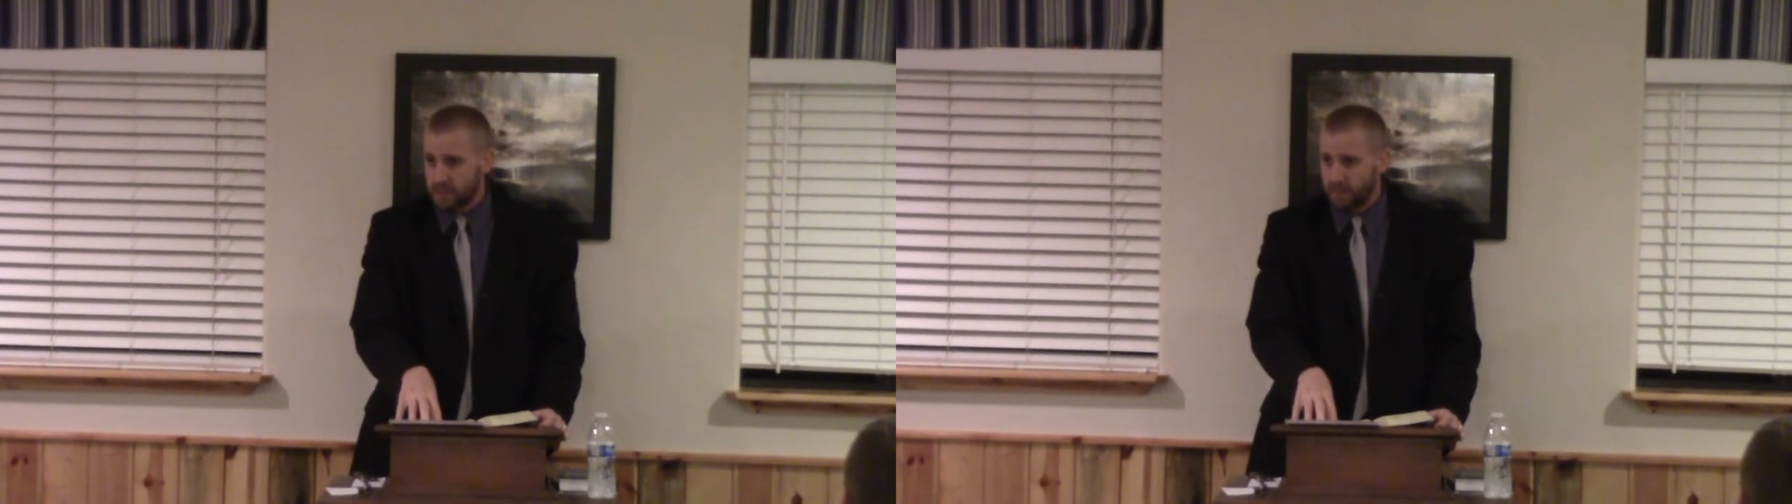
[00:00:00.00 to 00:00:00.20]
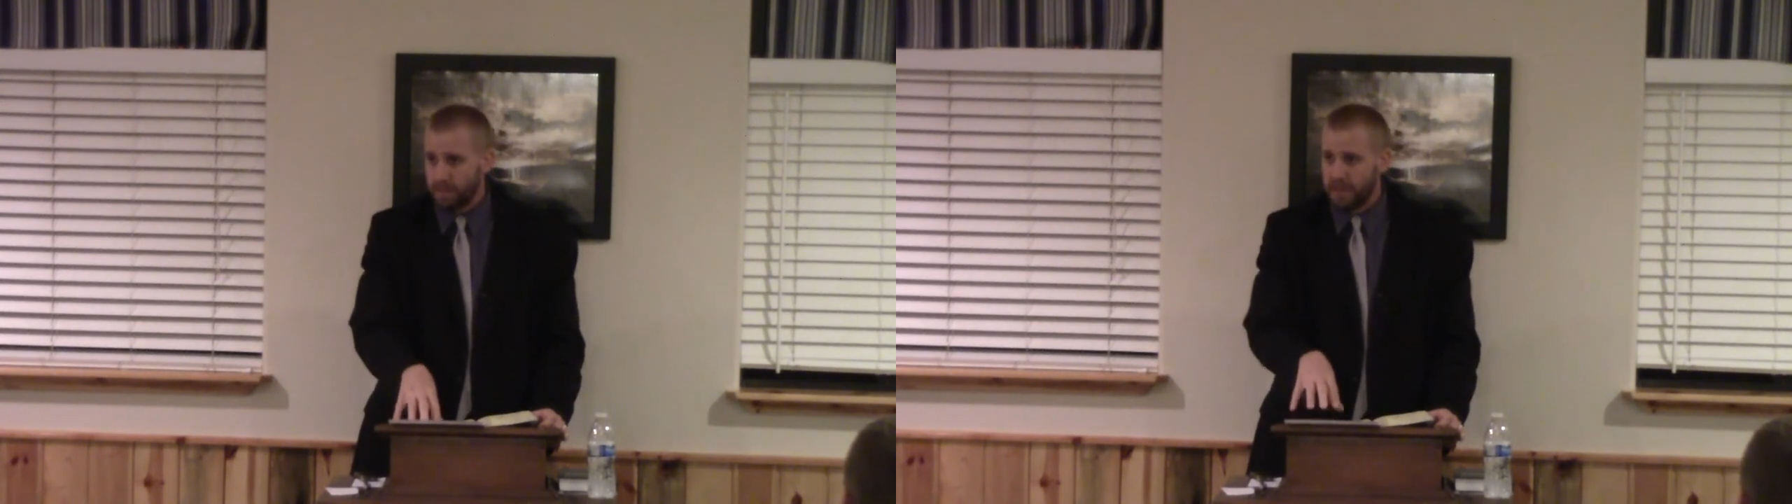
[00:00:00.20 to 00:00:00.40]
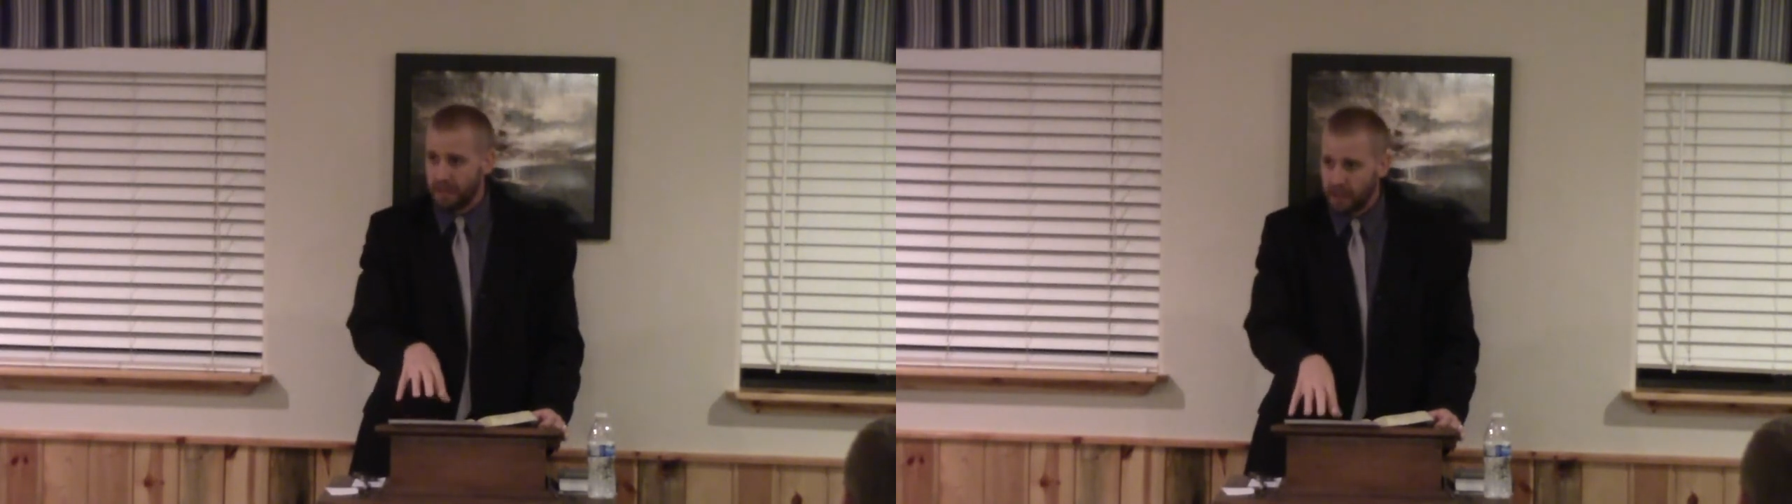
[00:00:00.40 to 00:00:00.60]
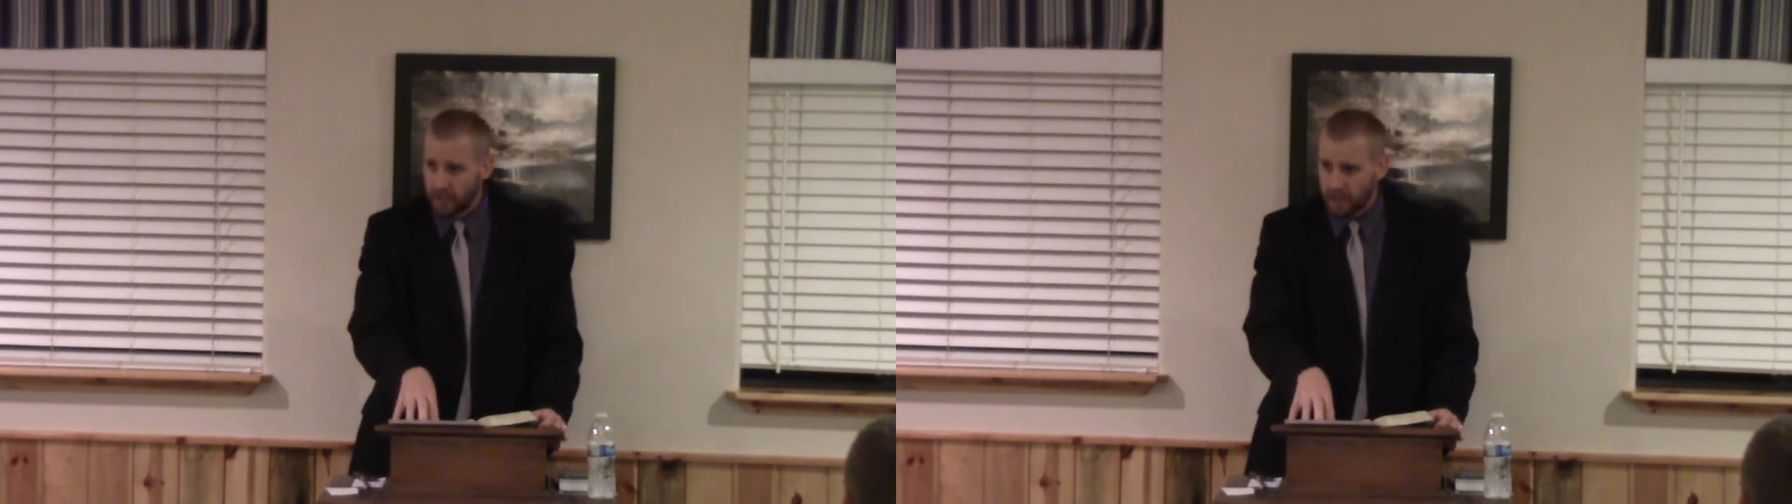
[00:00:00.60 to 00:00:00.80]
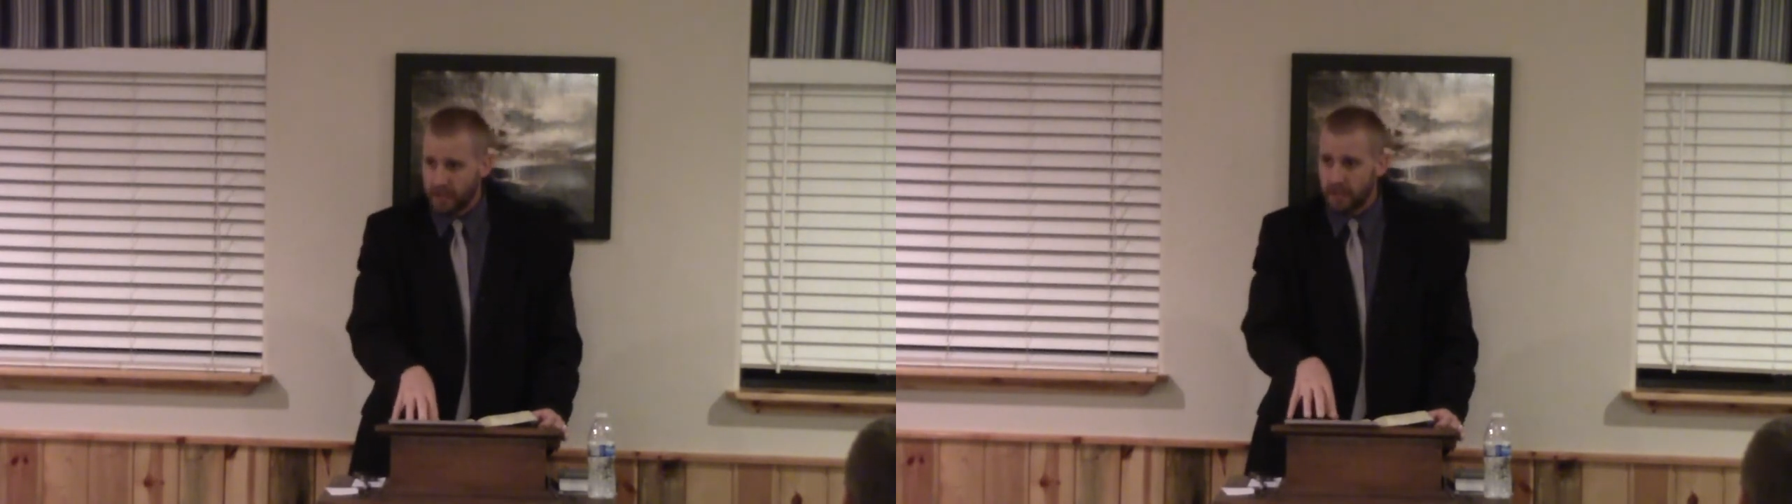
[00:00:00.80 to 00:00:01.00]
But
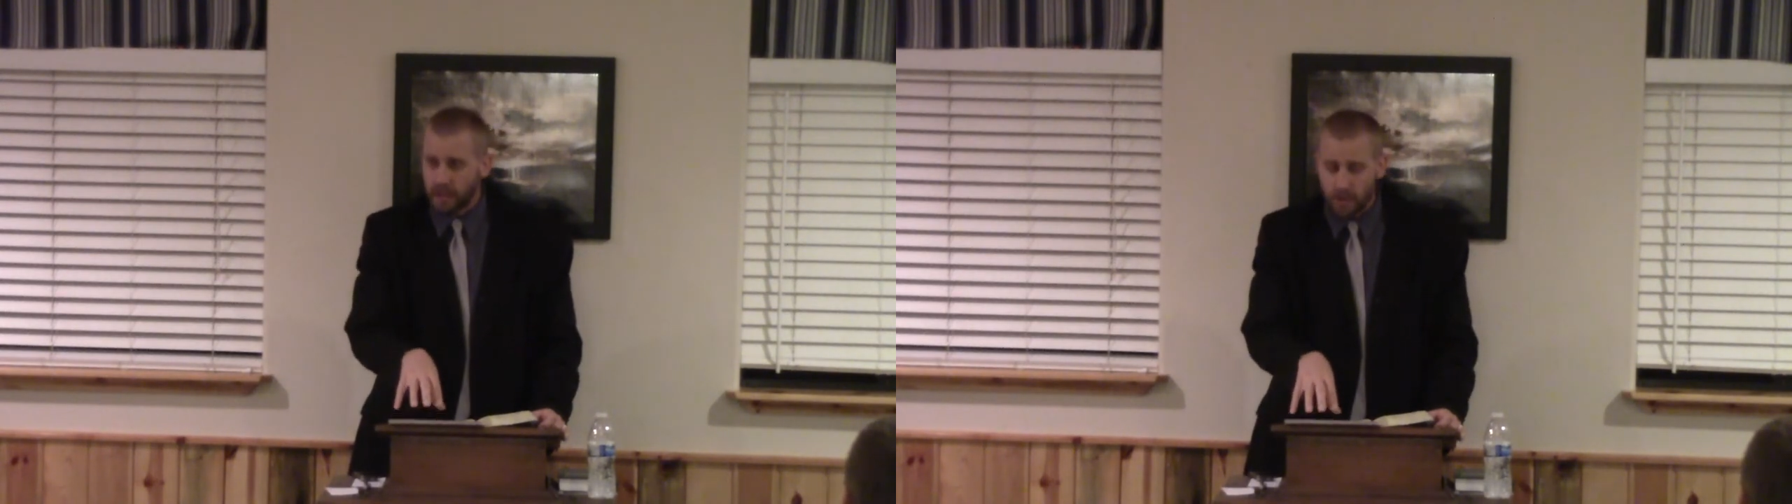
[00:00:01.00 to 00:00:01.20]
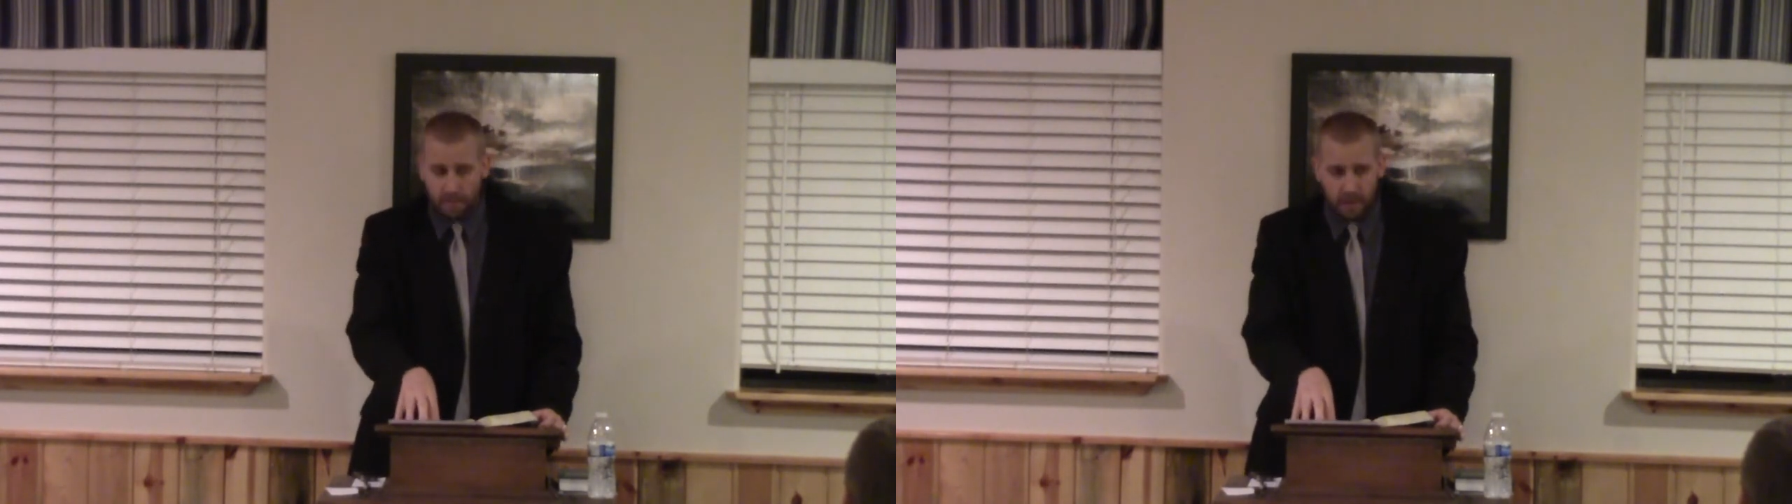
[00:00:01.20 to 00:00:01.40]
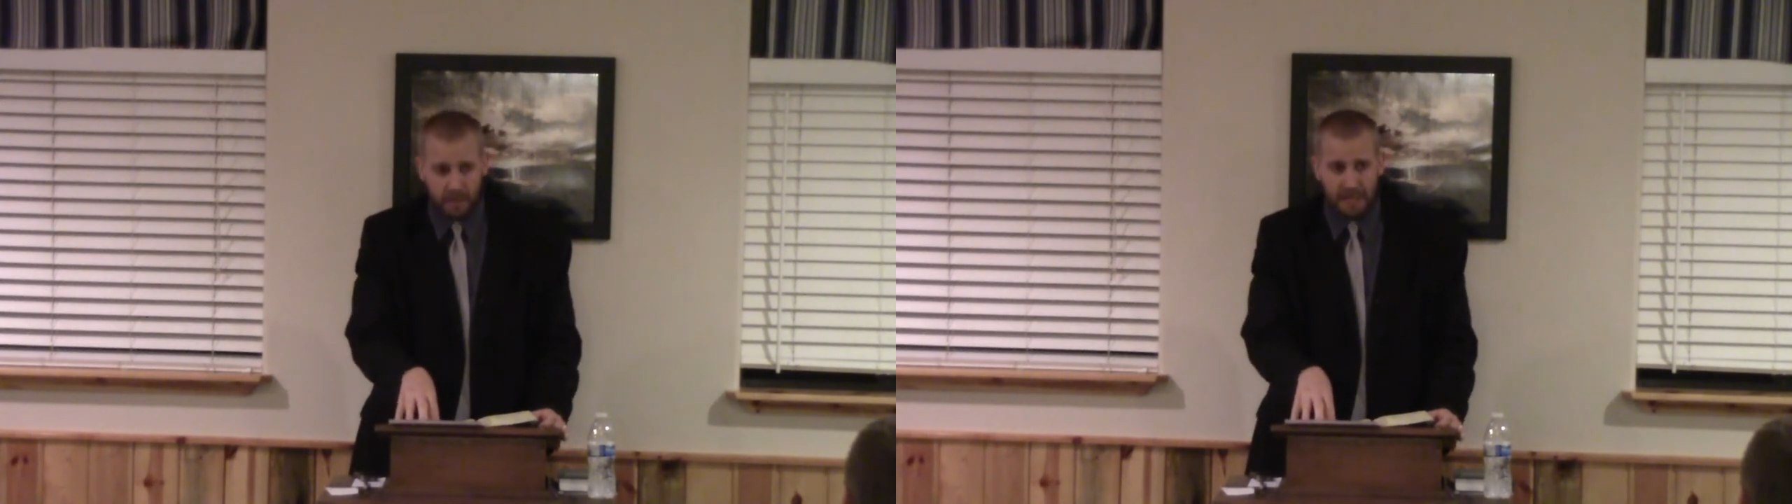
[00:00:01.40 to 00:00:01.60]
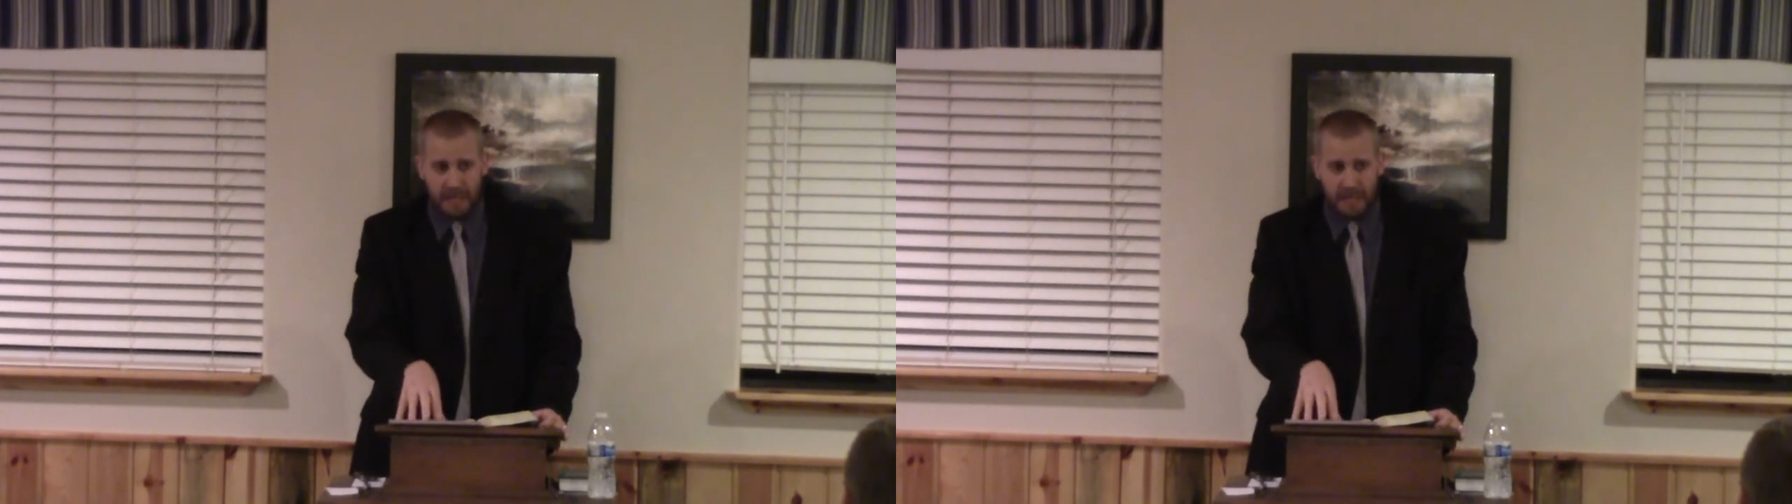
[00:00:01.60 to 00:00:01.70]
look at the humility